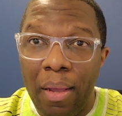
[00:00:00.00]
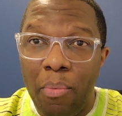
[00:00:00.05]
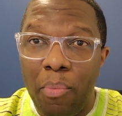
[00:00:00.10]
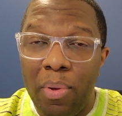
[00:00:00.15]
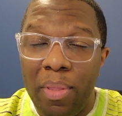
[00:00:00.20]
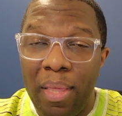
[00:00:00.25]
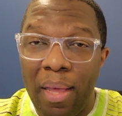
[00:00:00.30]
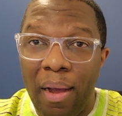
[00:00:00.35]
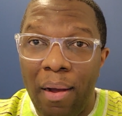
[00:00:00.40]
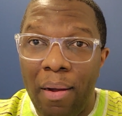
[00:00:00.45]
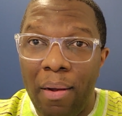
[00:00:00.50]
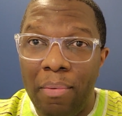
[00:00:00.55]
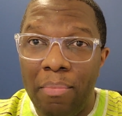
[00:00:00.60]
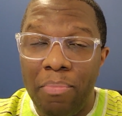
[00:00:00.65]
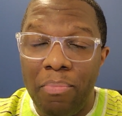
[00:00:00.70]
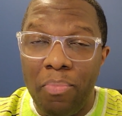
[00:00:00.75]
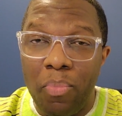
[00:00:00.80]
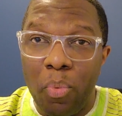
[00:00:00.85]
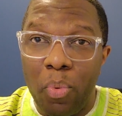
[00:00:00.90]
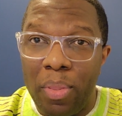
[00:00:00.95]
uh, with
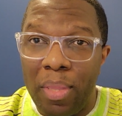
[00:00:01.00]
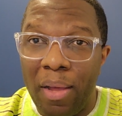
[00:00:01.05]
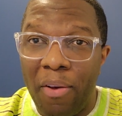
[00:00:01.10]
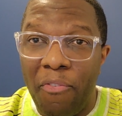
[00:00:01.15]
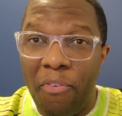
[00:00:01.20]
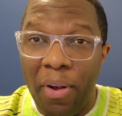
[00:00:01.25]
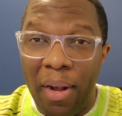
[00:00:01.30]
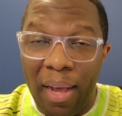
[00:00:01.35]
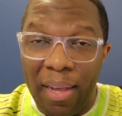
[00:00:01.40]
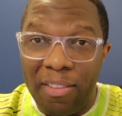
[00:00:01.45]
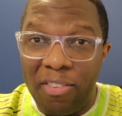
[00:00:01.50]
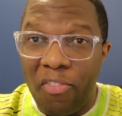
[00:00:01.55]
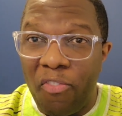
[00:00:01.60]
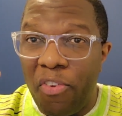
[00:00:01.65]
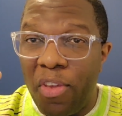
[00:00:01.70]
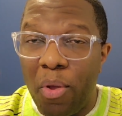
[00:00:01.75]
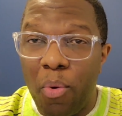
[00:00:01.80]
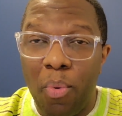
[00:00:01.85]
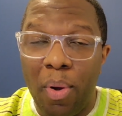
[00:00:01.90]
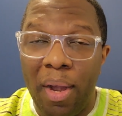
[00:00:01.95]
our with our
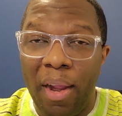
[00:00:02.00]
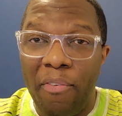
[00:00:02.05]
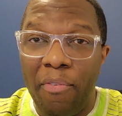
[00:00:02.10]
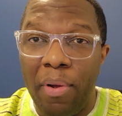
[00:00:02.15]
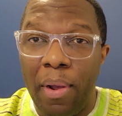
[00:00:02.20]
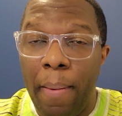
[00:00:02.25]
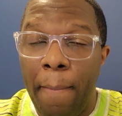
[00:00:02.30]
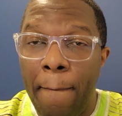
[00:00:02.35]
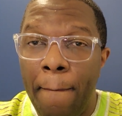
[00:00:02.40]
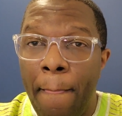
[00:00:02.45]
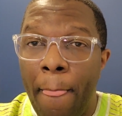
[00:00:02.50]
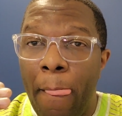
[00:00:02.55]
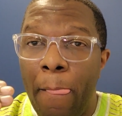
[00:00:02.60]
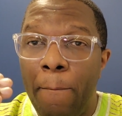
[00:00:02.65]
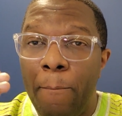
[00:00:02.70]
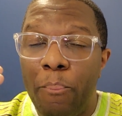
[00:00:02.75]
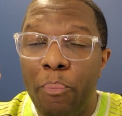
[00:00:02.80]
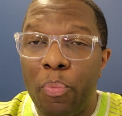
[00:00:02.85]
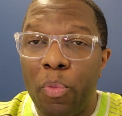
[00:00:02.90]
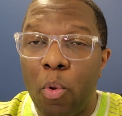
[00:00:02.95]
philosophy, whatever
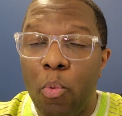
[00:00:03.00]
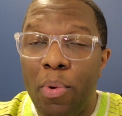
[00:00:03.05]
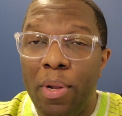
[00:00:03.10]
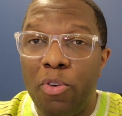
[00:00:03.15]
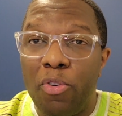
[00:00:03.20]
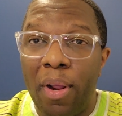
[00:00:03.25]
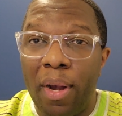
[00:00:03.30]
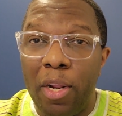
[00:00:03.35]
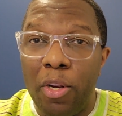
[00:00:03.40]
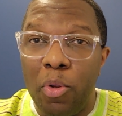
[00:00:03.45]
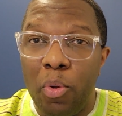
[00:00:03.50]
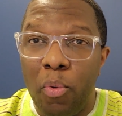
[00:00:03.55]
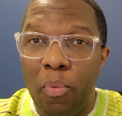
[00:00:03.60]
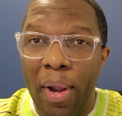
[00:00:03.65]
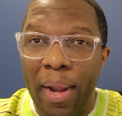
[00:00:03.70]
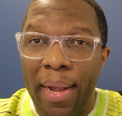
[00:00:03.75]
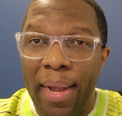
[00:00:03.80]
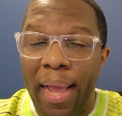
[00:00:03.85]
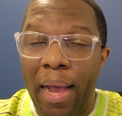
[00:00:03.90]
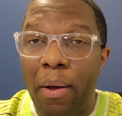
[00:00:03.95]
we're trying to do
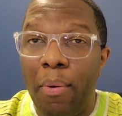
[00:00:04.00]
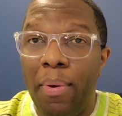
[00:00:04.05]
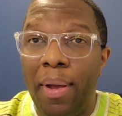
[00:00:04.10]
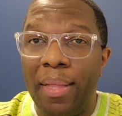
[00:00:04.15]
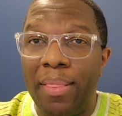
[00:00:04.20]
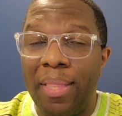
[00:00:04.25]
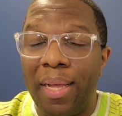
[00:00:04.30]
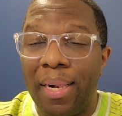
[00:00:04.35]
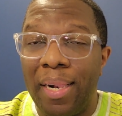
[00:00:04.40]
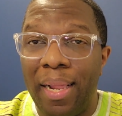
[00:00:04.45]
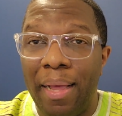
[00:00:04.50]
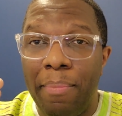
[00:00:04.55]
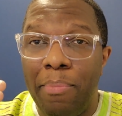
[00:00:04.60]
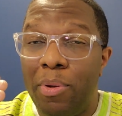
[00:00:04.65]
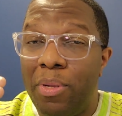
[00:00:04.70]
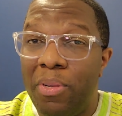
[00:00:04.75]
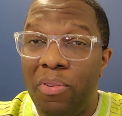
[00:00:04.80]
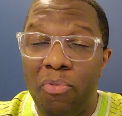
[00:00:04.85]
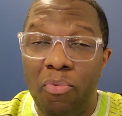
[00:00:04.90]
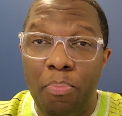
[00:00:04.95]
right now at the club,
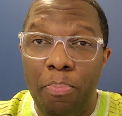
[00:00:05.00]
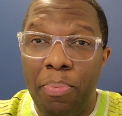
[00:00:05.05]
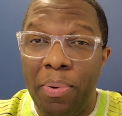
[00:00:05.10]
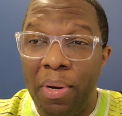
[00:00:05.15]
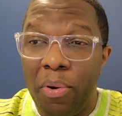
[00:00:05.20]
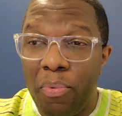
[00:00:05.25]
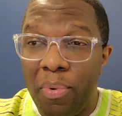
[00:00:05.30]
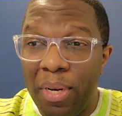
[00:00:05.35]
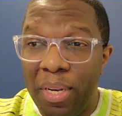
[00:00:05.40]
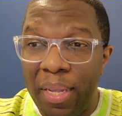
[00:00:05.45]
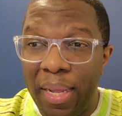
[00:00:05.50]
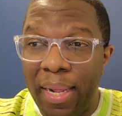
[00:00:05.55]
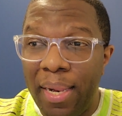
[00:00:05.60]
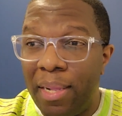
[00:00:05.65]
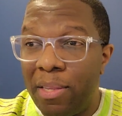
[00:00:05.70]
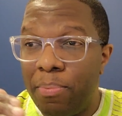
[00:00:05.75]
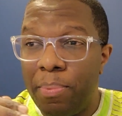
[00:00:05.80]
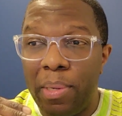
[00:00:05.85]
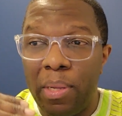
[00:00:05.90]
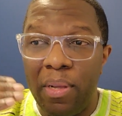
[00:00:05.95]
which is pretty
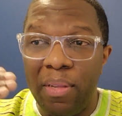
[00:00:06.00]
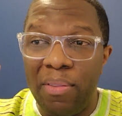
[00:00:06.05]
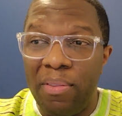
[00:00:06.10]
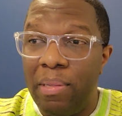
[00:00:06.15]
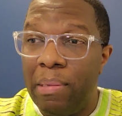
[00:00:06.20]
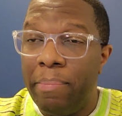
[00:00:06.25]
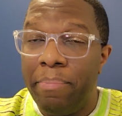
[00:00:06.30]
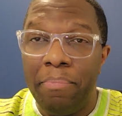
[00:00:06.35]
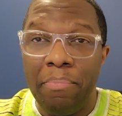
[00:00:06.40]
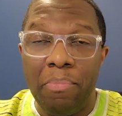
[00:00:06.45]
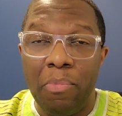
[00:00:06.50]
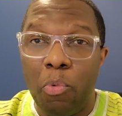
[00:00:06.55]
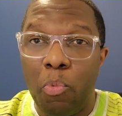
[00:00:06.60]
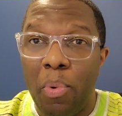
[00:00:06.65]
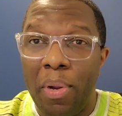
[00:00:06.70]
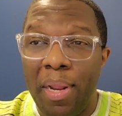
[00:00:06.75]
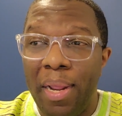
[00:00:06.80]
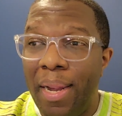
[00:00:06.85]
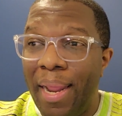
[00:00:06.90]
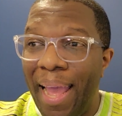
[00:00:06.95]
ridiculous because
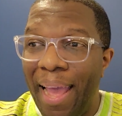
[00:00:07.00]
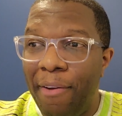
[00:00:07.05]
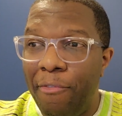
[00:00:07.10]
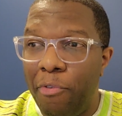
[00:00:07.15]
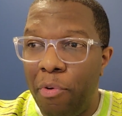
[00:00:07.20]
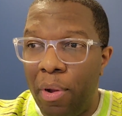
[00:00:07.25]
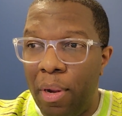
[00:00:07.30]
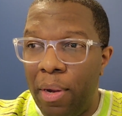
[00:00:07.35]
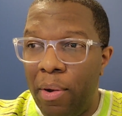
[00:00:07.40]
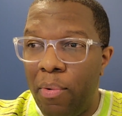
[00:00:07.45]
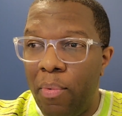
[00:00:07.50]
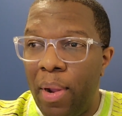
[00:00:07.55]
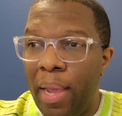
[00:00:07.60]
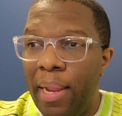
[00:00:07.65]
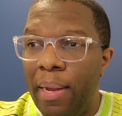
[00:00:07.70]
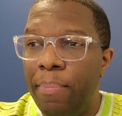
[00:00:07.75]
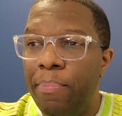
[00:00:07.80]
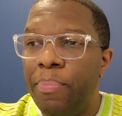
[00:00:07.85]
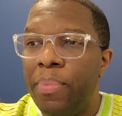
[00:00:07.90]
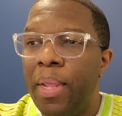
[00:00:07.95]
we didn't have one,
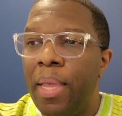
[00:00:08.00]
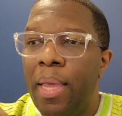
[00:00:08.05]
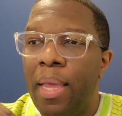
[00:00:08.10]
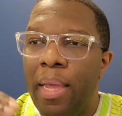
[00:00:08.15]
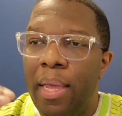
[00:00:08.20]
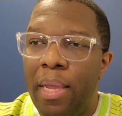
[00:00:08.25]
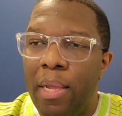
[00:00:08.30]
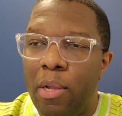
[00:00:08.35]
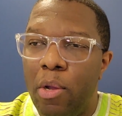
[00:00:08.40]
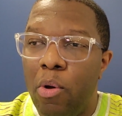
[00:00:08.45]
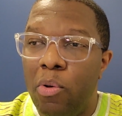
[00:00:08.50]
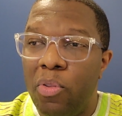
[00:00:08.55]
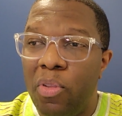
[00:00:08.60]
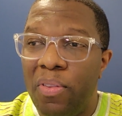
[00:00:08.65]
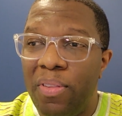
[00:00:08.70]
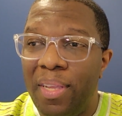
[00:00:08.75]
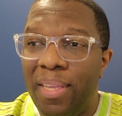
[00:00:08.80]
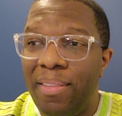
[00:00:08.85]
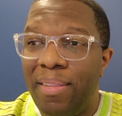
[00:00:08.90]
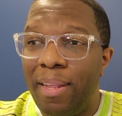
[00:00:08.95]
right? He
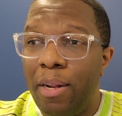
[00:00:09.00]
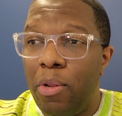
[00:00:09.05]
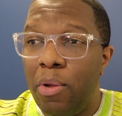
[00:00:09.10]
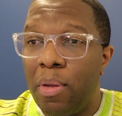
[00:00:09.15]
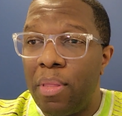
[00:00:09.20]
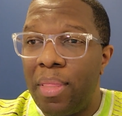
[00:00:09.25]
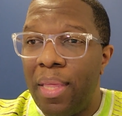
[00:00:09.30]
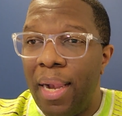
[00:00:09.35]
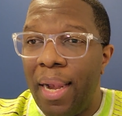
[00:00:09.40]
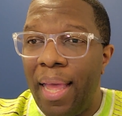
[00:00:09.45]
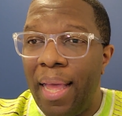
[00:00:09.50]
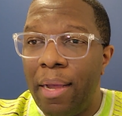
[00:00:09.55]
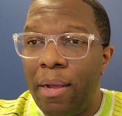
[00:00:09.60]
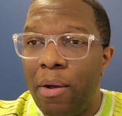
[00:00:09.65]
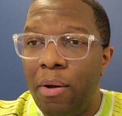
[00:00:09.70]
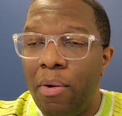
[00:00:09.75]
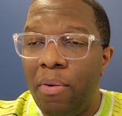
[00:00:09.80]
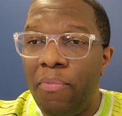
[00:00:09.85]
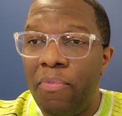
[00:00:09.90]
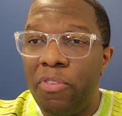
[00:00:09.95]
also says that look, the lack
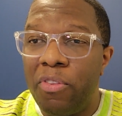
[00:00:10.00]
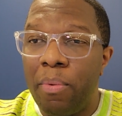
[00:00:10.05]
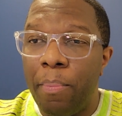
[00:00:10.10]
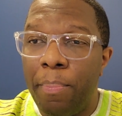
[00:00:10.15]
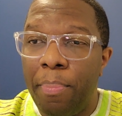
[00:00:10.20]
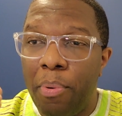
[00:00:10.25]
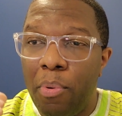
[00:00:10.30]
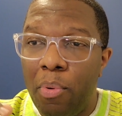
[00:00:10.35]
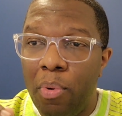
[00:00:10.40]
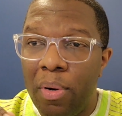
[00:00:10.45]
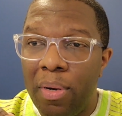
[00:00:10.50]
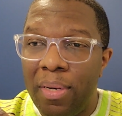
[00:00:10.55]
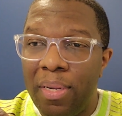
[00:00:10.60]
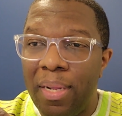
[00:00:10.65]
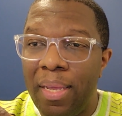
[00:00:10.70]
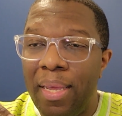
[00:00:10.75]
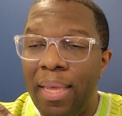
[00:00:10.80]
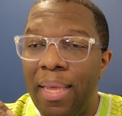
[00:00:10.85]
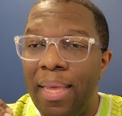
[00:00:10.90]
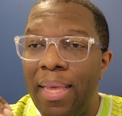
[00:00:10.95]
of support